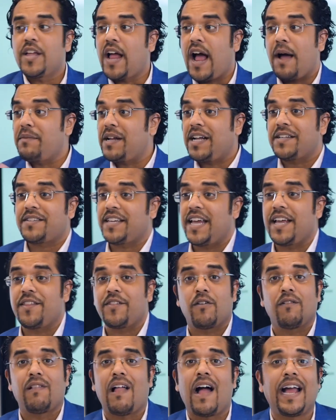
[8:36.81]
I'm not saying
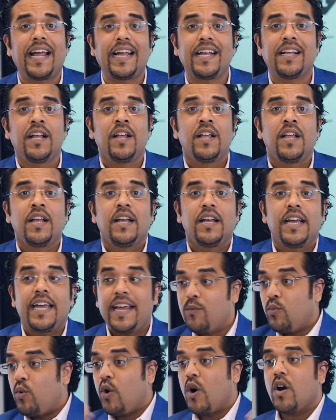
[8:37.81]
they're lying.
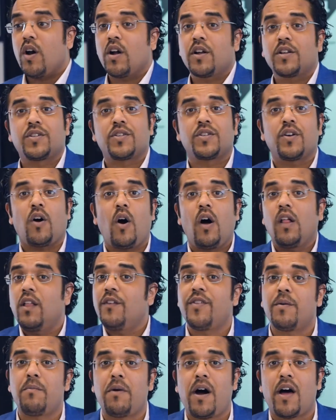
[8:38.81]
It works. All
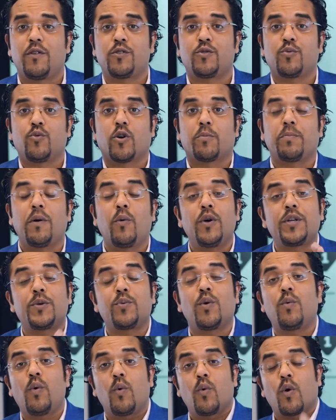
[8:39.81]
of the models work. But which
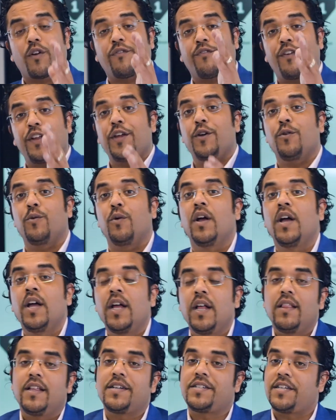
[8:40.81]
one will work for you?
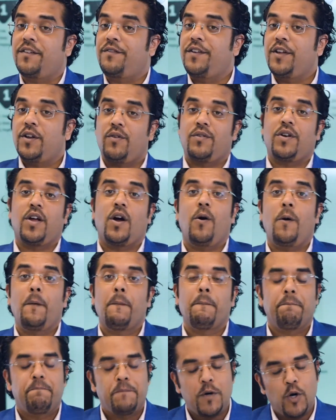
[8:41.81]
Listen, if you don't
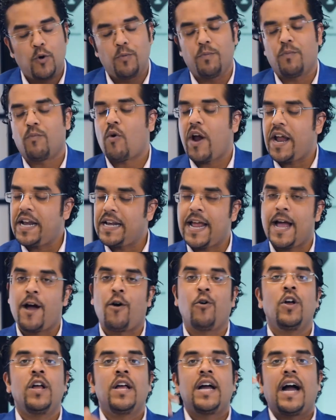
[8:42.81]
know, boom, right
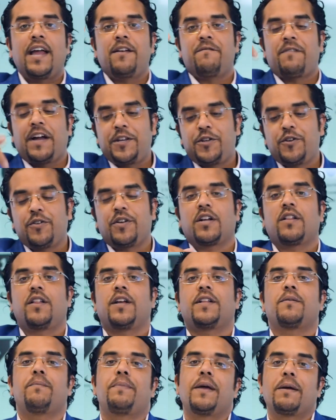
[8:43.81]
now, I invite you to
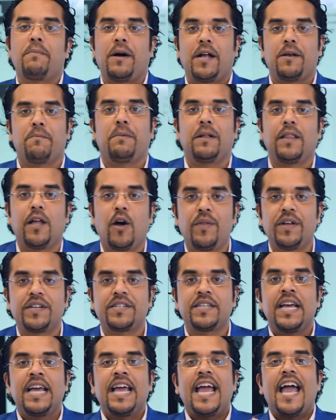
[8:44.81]
click the big button below
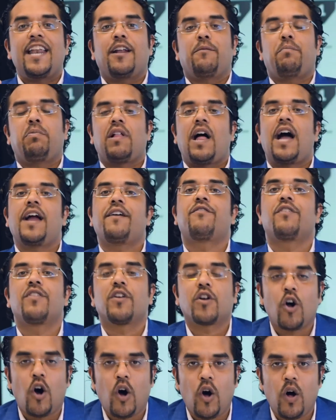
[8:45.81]
this and apply for
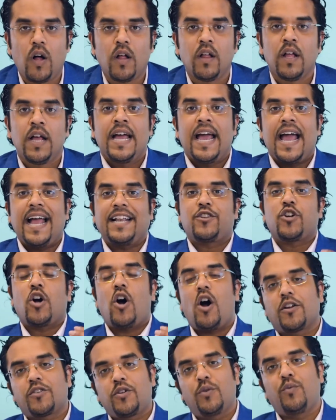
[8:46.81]
the call and
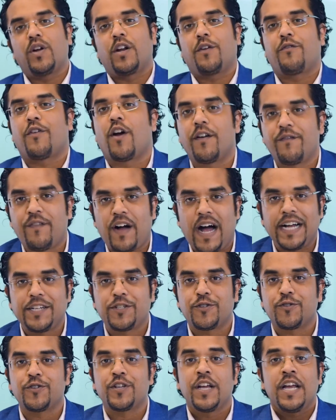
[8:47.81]
talk to one of our
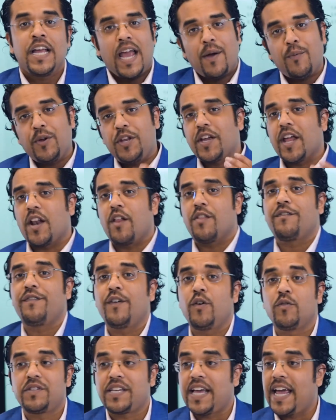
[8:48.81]
advisors. And when you get on the
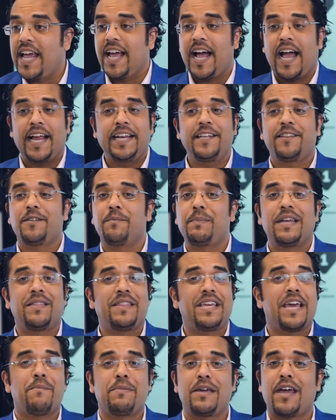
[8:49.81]
phone, say, I need to be in
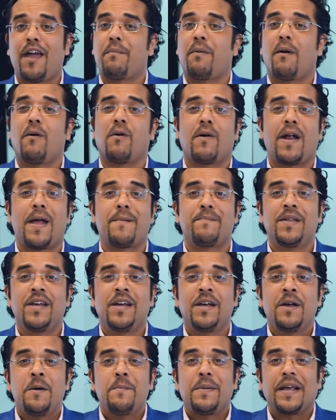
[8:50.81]
the MBA program.
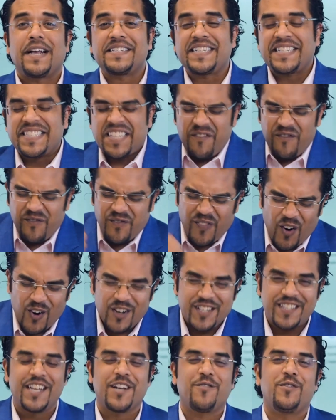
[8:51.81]
Because that's the
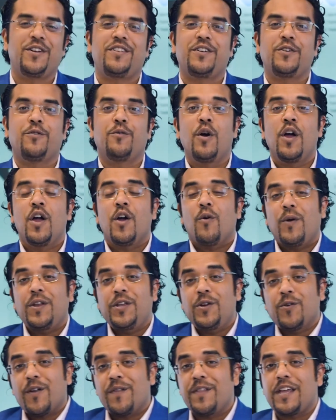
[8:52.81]
first thing we do.
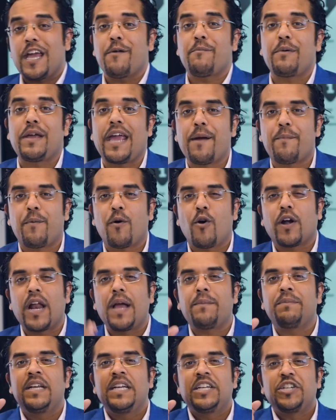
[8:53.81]
When you're in the MBA
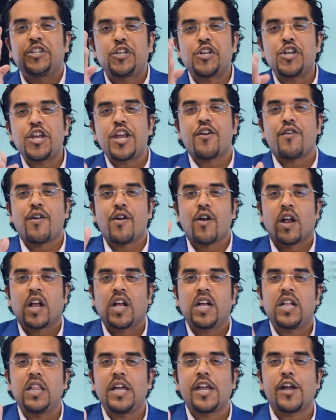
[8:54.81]
program, sheer,
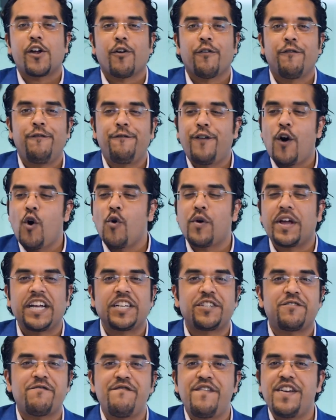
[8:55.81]
clear,
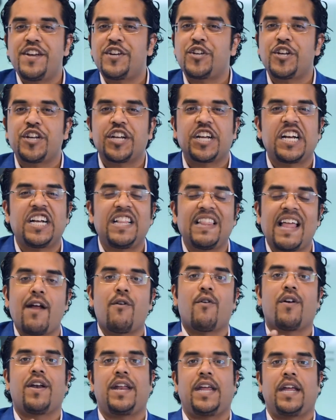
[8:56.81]
focus, vision,
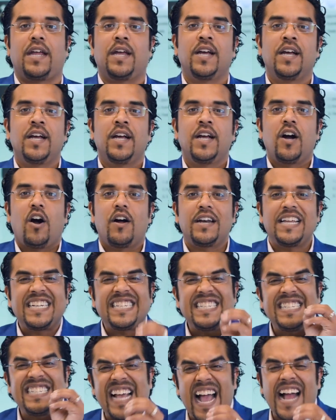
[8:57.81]
clarity on
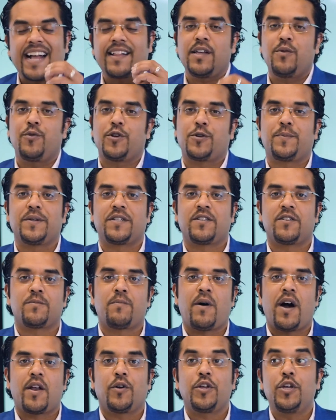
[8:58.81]
exactly which
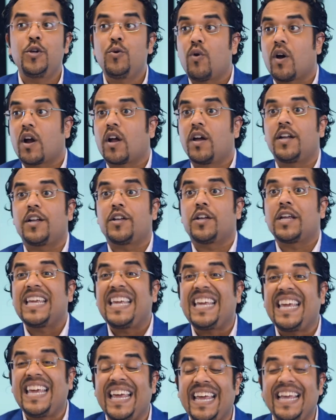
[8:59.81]
business model you are going to
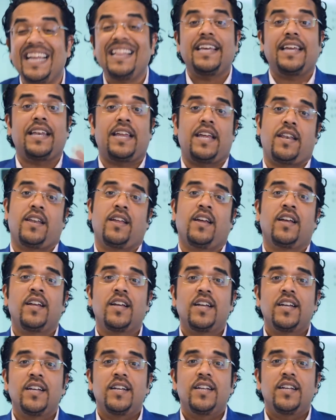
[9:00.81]
kill it in.
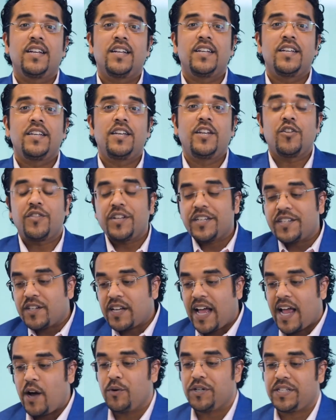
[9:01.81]
You know,
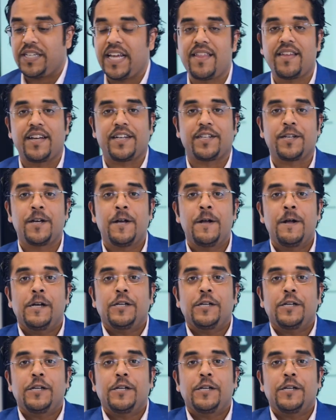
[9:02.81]
I always say this.